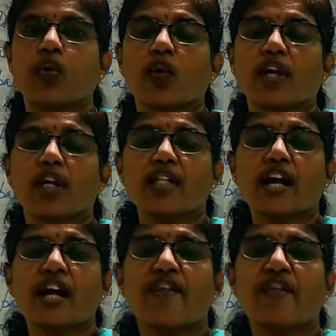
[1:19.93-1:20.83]
Whereas
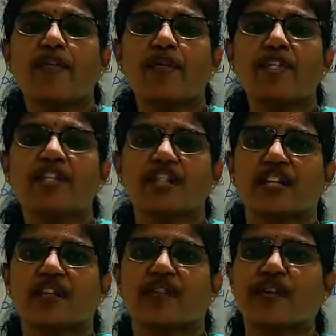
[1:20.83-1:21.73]
amphibians
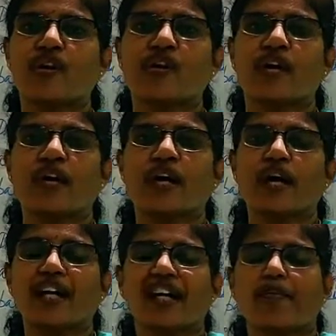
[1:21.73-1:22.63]
like frog
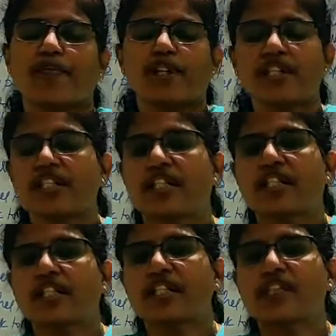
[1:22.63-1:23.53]
and reptiles
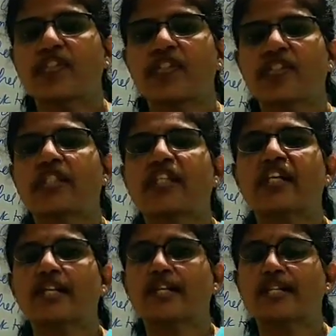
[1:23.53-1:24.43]
like lizards,
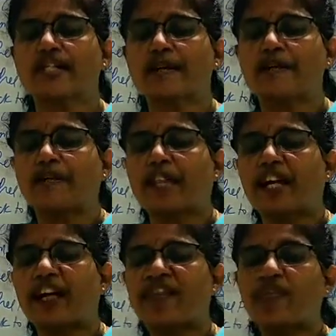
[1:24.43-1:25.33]
snakes,
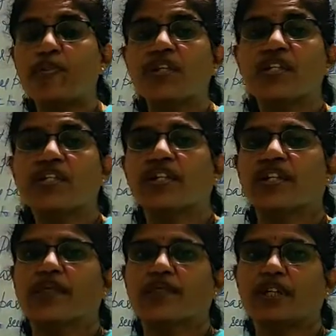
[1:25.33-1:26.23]
amphibians and
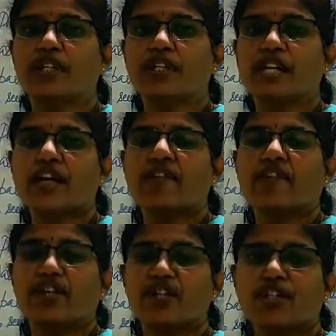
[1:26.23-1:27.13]
reptiles have
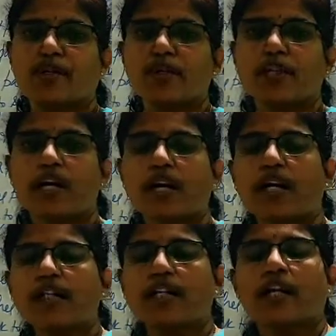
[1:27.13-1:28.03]
3-chambered
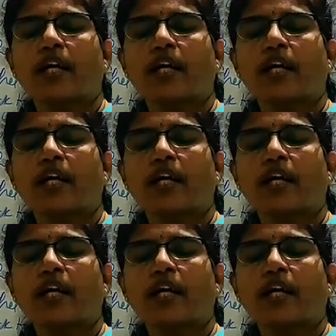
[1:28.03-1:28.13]
heart,